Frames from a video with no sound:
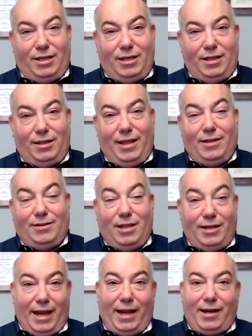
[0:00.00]
there's a
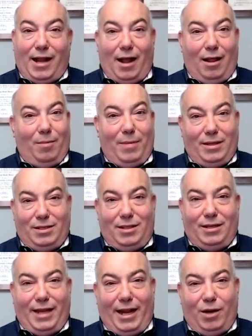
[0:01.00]
date column, and it's the
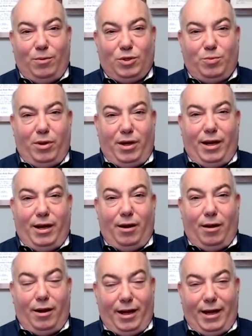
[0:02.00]
date it was put in
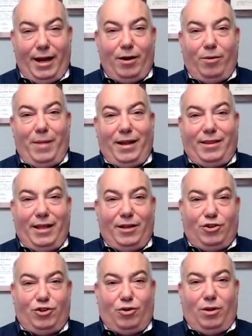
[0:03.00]
on, and it'll make that journal